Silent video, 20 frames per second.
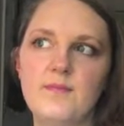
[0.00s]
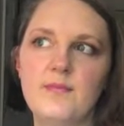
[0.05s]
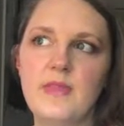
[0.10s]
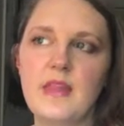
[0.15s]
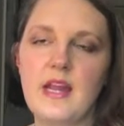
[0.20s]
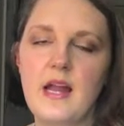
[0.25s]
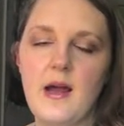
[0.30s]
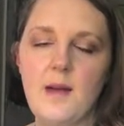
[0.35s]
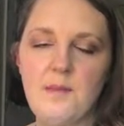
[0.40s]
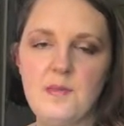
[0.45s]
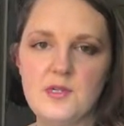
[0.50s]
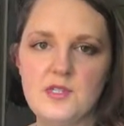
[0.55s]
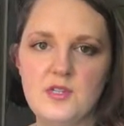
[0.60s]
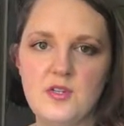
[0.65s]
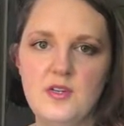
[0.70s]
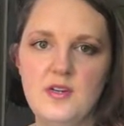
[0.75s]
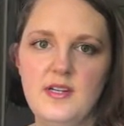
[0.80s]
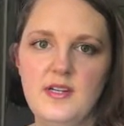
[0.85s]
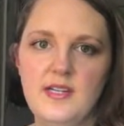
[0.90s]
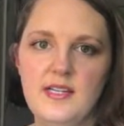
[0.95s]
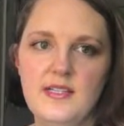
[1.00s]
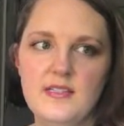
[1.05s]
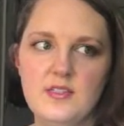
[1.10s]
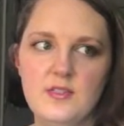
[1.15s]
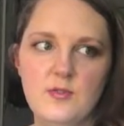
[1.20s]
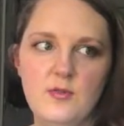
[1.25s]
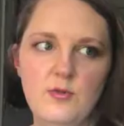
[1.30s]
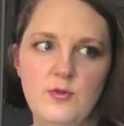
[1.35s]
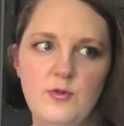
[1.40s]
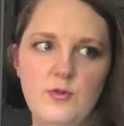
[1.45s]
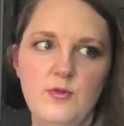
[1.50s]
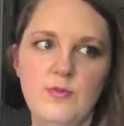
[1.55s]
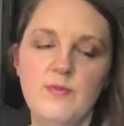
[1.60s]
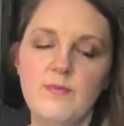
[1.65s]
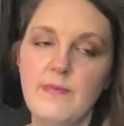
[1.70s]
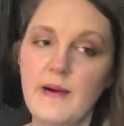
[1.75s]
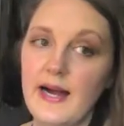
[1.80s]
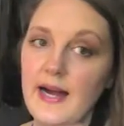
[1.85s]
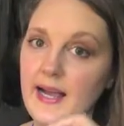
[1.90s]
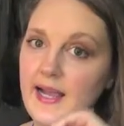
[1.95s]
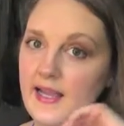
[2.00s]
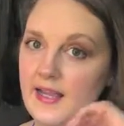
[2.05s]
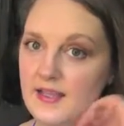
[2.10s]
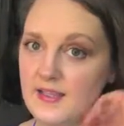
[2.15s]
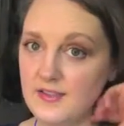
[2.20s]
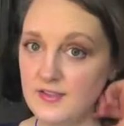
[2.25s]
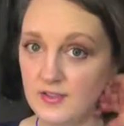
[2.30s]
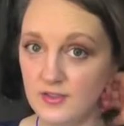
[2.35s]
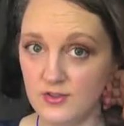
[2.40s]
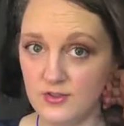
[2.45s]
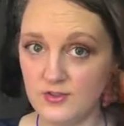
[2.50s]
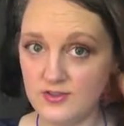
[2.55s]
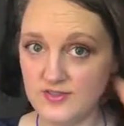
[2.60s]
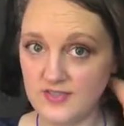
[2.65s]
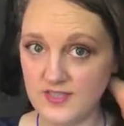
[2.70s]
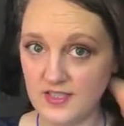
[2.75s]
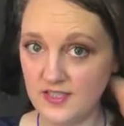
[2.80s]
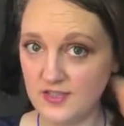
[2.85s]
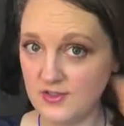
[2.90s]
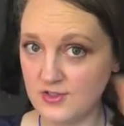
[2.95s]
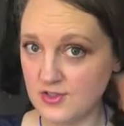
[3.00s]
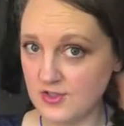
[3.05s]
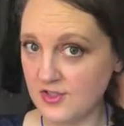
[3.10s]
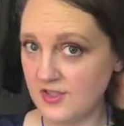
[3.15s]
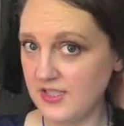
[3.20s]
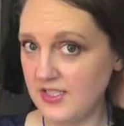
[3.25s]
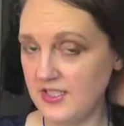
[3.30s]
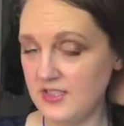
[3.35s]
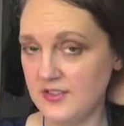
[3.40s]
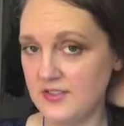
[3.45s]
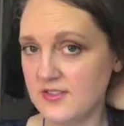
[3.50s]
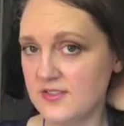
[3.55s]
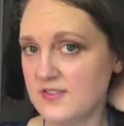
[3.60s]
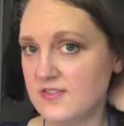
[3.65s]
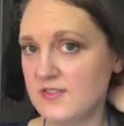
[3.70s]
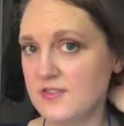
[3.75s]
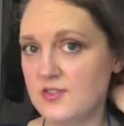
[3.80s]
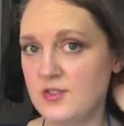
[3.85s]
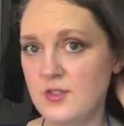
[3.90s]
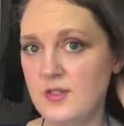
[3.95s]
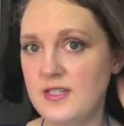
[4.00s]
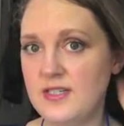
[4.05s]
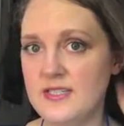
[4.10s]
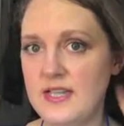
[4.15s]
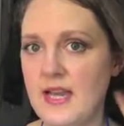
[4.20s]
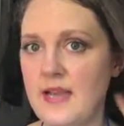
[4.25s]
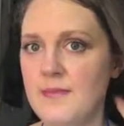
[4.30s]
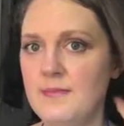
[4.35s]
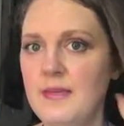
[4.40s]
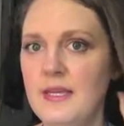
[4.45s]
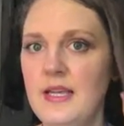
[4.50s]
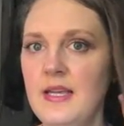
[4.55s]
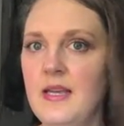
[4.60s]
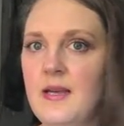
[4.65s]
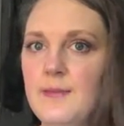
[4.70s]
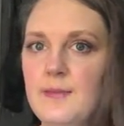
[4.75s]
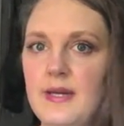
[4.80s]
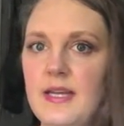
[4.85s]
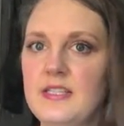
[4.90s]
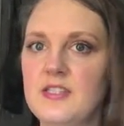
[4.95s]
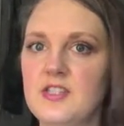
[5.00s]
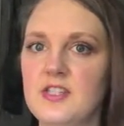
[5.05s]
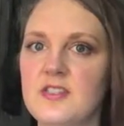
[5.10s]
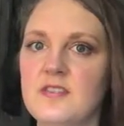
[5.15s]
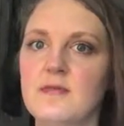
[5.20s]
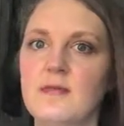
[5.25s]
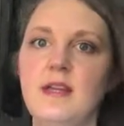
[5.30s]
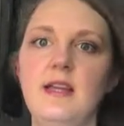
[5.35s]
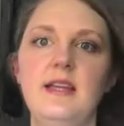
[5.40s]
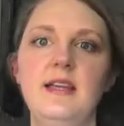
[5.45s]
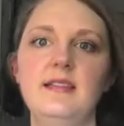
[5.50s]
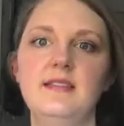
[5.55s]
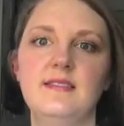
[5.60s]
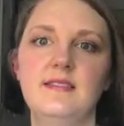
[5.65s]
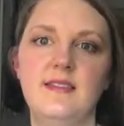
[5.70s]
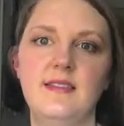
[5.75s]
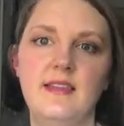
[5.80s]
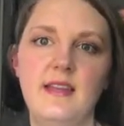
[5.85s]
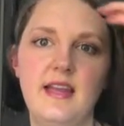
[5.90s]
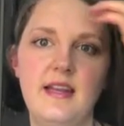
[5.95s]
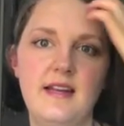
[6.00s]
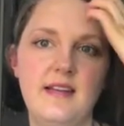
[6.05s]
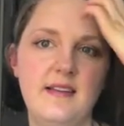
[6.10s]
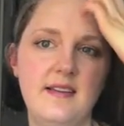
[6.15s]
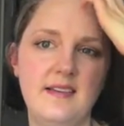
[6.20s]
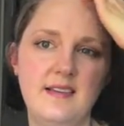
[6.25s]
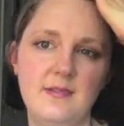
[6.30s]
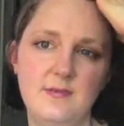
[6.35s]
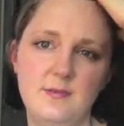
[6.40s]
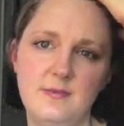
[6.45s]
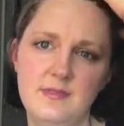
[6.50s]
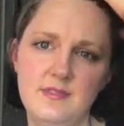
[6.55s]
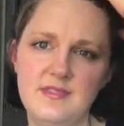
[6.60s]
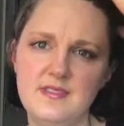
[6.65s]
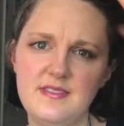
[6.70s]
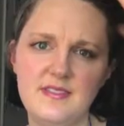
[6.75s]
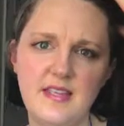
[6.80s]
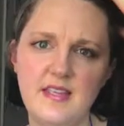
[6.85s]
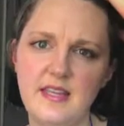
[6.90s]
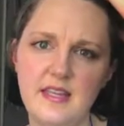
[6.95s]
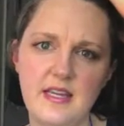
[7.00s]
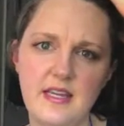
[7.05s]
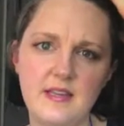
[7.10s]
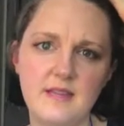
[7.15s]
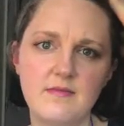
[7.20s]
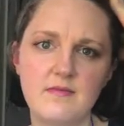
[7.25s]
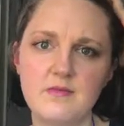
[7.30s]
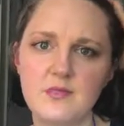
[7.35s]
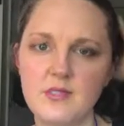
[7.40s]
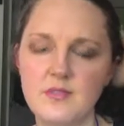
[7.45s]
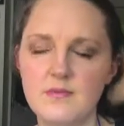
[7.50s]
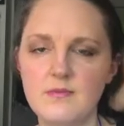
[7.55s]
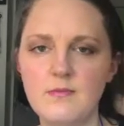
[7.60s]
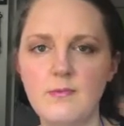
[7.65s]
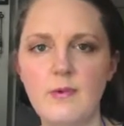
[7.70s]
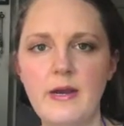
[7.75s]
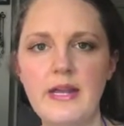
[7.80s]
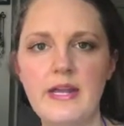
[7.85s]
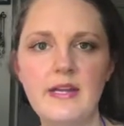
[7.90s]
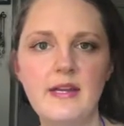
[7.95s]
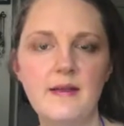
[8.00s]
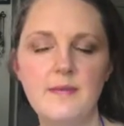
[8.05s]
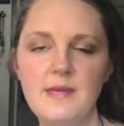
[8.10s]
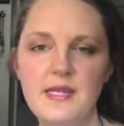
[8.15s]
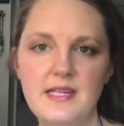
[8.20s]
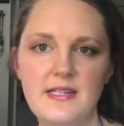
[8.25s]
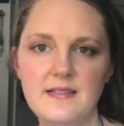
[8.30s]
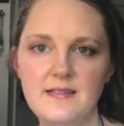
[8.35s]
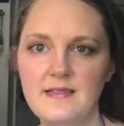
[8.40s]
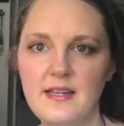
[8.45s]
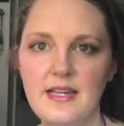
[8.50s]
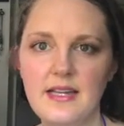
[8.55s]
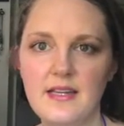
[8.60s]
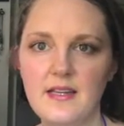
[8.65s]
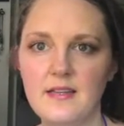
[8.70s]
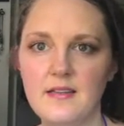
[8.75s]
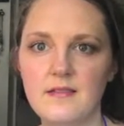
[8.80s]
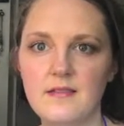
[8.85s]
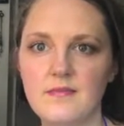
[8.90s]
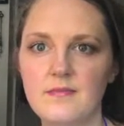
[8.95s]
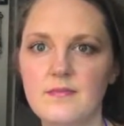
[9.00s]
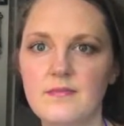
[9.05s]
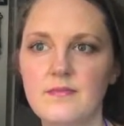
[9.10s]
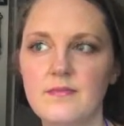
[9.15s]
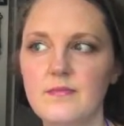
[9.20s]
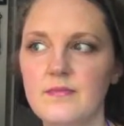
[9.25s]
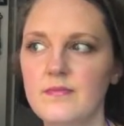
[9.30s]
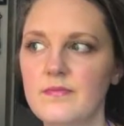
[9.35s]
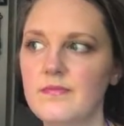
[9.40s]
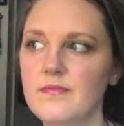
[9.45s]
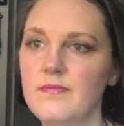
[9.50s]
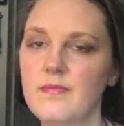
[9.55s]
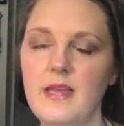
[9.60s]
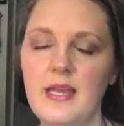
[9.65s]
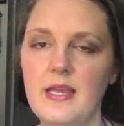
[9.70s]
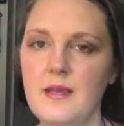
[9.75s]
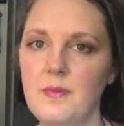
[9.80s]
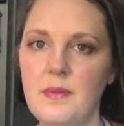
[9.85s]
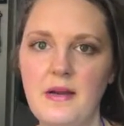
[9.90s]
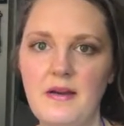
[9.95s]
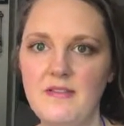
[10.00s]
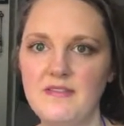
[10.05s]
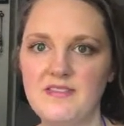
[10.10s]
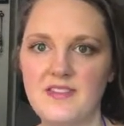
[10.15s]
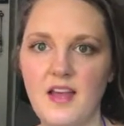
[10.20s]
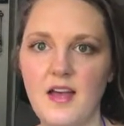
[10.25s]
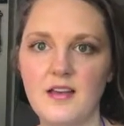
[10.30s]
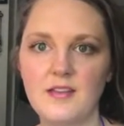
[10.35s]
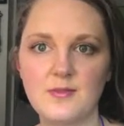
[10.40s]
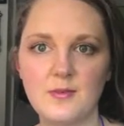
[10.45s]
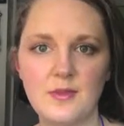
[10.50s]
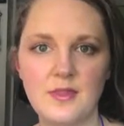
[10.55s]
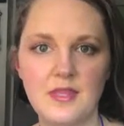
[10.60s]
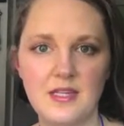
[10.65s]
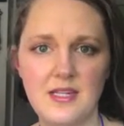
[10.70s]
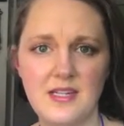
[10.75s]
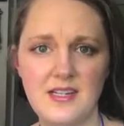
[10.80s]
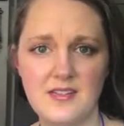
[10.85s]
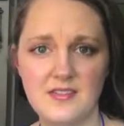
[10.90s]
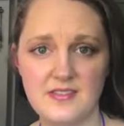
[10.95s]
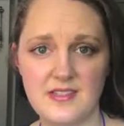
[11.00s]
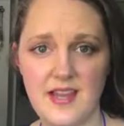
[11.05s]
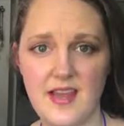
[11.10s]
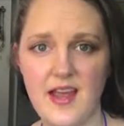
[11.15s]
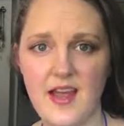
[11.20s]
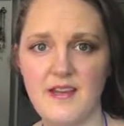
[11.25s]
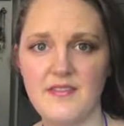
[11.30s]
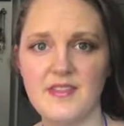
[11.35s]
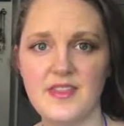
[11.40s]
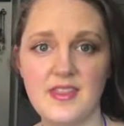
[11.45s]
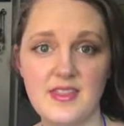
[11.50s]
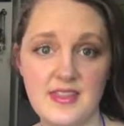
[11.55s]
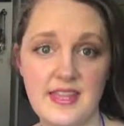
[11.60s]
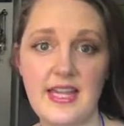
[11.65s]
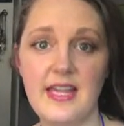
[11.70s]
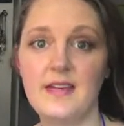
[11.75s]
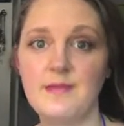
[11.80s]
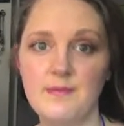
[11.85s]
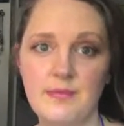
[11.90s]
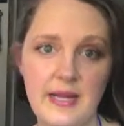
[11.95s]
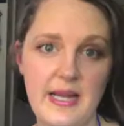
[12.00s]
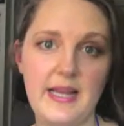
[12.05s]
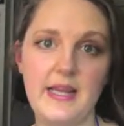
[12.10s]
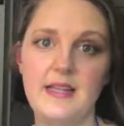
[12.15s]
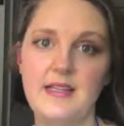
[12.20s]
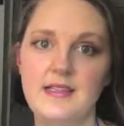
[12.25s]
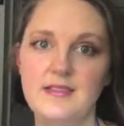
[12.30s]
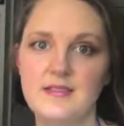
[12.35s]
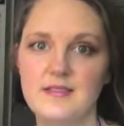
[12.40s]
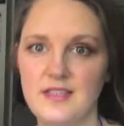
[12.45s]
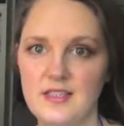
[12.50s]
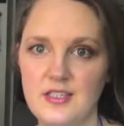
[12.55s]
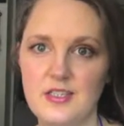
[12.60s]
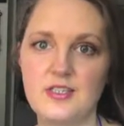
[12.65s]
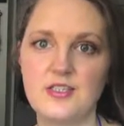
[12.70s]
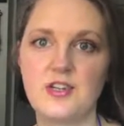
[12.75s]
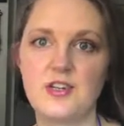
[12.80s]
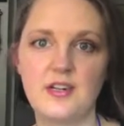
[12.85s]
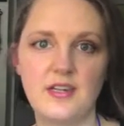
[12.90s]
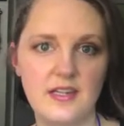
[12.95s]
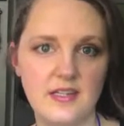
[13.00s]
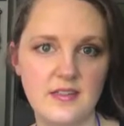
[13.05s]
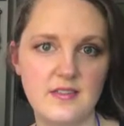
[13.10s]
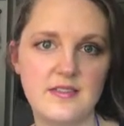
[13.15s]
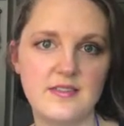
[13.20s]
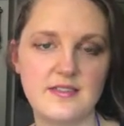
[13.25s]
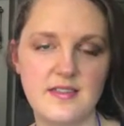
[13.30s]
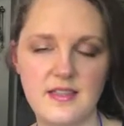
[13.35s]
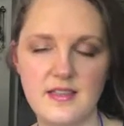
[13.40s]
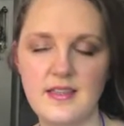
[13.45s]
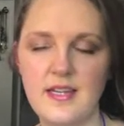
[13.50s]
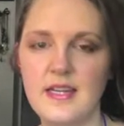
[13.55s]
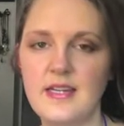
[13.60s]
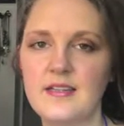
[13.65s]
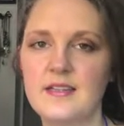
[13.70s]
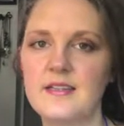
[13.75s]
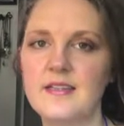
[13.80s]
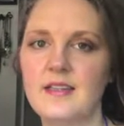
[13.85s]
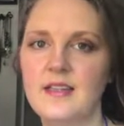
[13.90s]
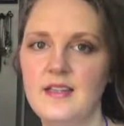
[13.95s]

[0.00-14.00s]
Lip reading: the opportunity to buy and use signature needles 2 at a time, but I just realized that it was silly to wait. I mean, I can make a pair of socks with the needles I have and then buy signature needles and then